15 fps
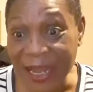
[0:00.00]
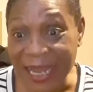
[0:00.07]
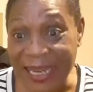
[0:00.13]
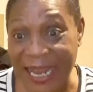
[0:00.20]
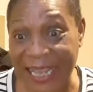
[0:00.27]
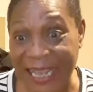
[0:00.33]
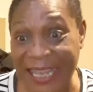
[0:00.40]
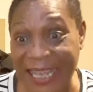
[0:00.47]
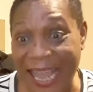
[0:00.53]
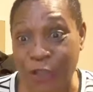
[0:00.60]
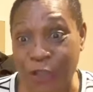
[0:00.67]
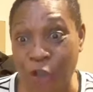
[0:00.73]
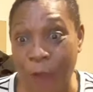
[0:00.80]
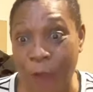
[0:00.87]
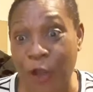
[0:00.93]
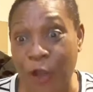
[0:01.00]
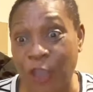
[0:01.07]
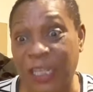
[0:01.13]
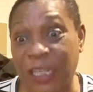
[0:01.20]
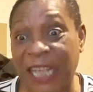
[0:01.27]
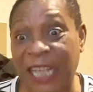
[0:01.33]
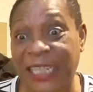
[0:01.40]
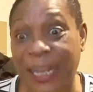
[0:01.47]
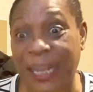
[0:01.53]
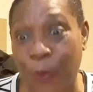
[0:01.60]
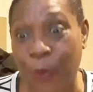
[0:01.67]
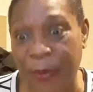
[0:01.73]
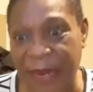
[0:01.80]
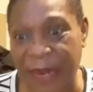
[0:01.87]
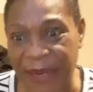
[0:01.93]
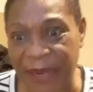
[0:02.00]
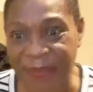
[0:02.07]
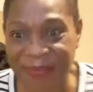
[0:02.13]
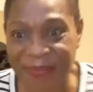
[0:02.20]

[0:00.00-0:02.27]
They get a job because they attack women them.